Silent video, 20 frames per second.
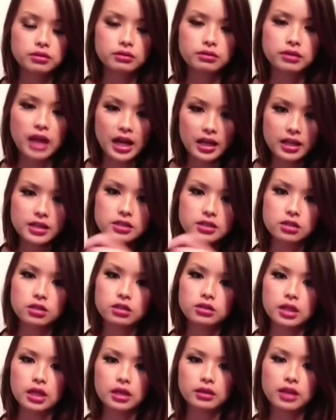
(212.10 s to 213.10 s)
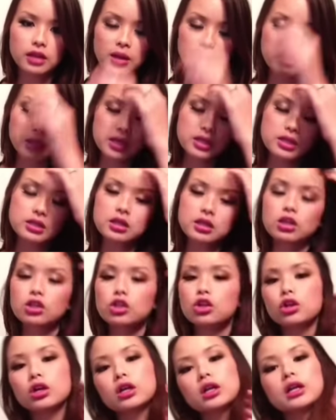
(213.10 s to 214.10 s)
That is a good thing. That means
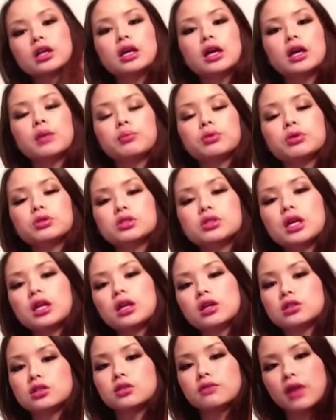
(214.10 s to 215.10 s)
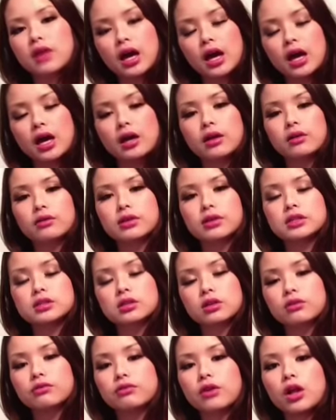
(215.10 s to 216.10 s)
you're going to get a percentage of that that's
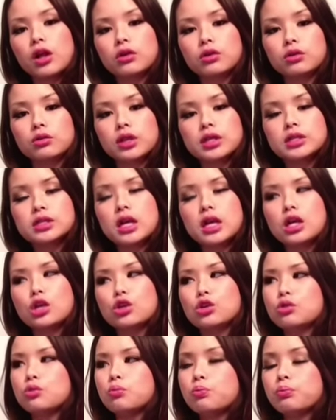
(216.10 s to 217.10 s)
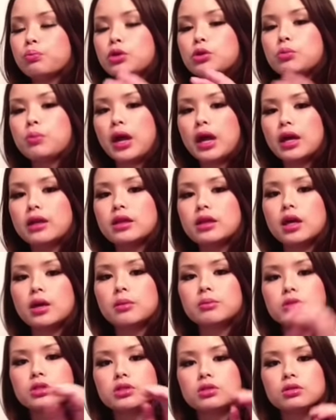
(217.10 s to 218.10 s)
going to follow you. Let's say you you paid
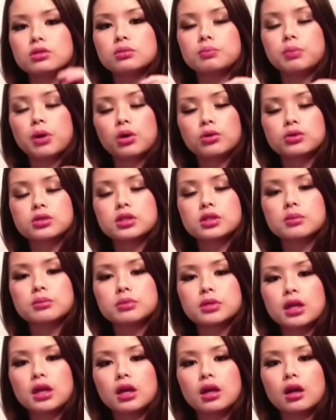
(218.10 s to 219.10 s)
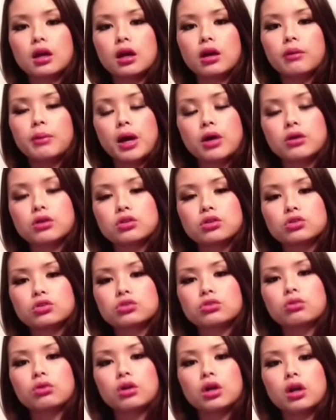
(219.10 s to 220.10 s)
them to post something about your
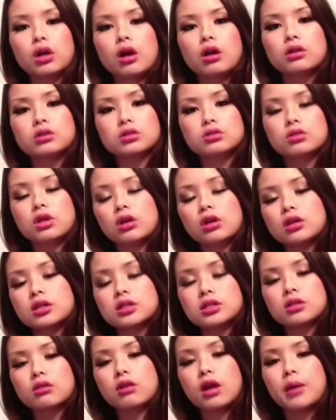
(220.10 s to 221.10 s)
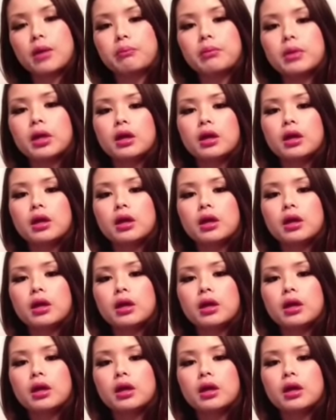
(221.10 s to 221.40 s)
store onto their Instagram.